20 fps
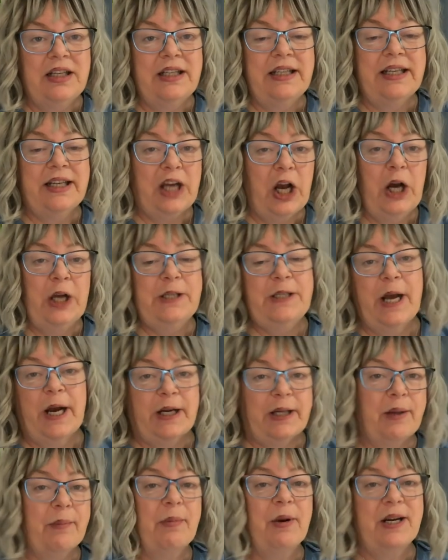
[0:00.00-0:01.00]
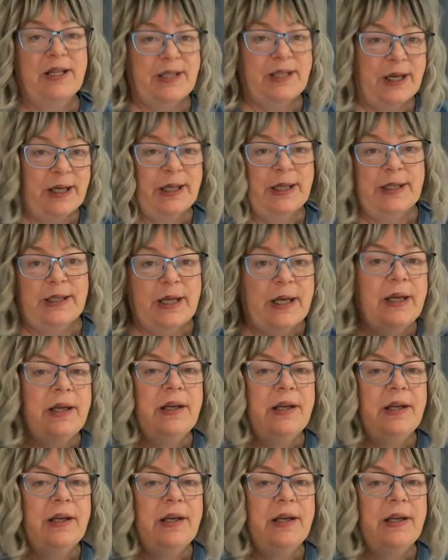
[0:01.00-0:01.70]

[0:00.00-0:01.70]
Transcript: to contact the president